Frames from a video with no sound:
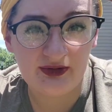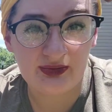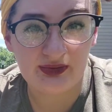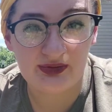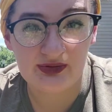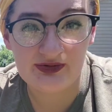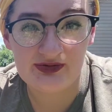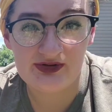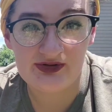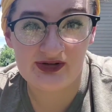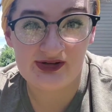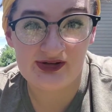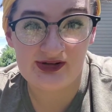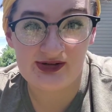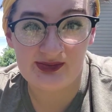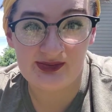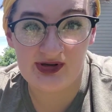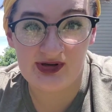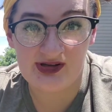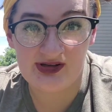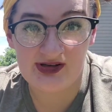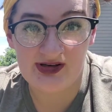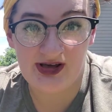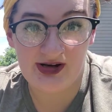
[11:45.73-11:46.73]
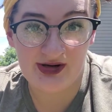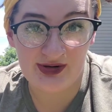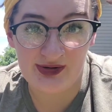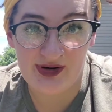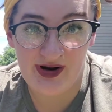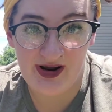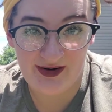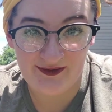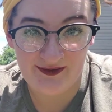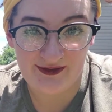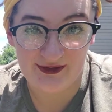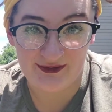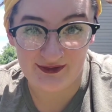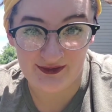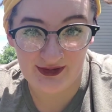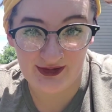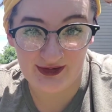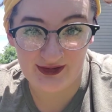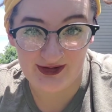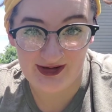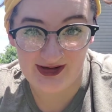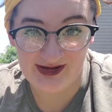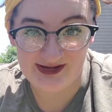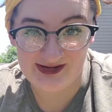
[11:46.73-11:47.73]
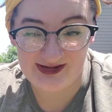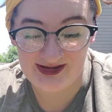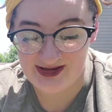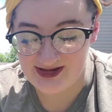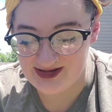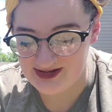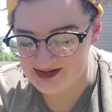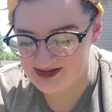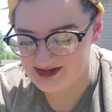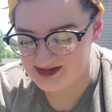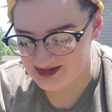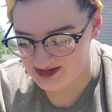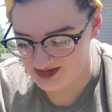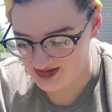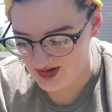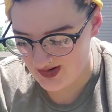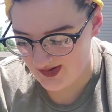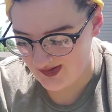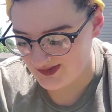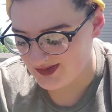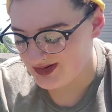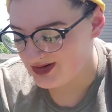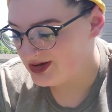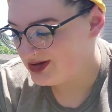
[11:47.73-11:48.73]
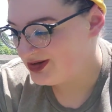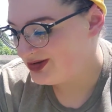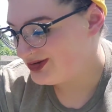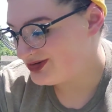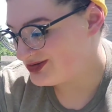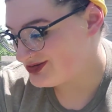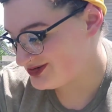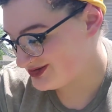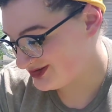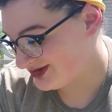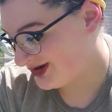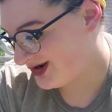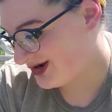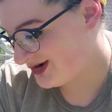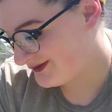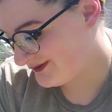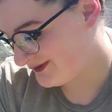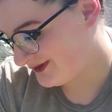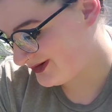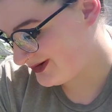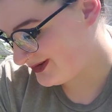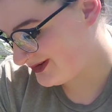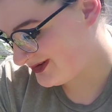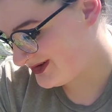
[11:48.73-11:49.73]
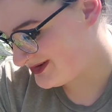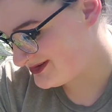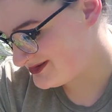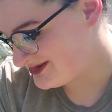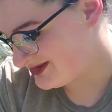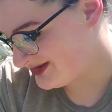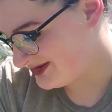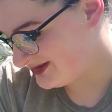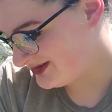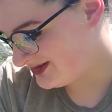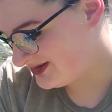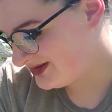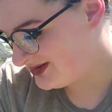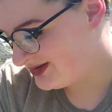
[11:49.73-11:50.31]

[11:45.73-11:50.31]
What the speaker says: the root system in, I don't have to fertilize this. No, you still gotta fertilize it.